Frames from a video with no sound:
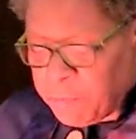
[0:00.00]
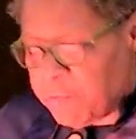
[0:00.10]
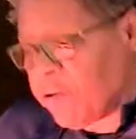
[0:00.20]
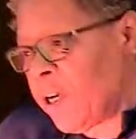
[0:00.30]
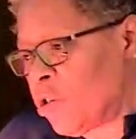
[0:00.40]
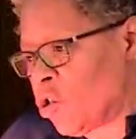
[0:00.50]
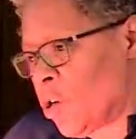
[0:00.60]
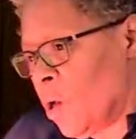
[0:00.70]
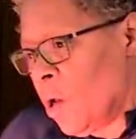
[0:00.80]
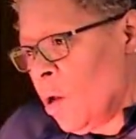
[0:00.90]

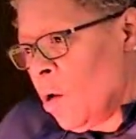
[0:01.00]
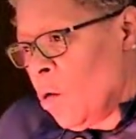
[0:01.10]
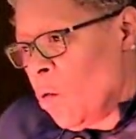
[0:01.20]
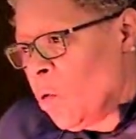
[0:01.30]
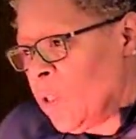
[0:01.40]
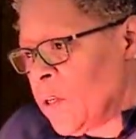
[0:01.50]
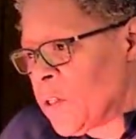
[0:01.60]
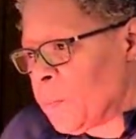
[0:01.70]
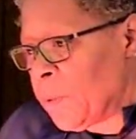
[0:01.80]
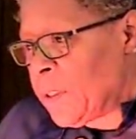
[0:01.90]
preached on
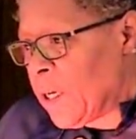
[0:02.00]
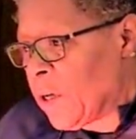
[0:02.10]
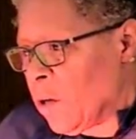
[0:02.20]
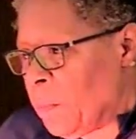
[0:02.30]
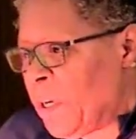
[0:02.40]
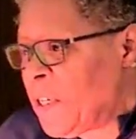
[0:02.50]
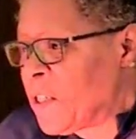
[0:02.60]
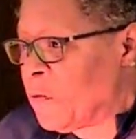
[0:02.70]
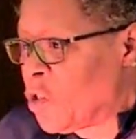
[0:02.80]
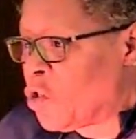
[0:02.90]
this particular
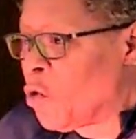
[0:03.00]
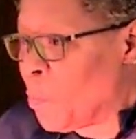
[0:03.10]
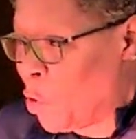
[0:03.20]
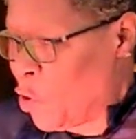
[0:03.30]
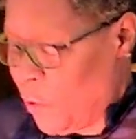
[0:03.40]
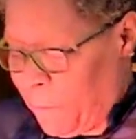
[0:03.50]
piece of scripture.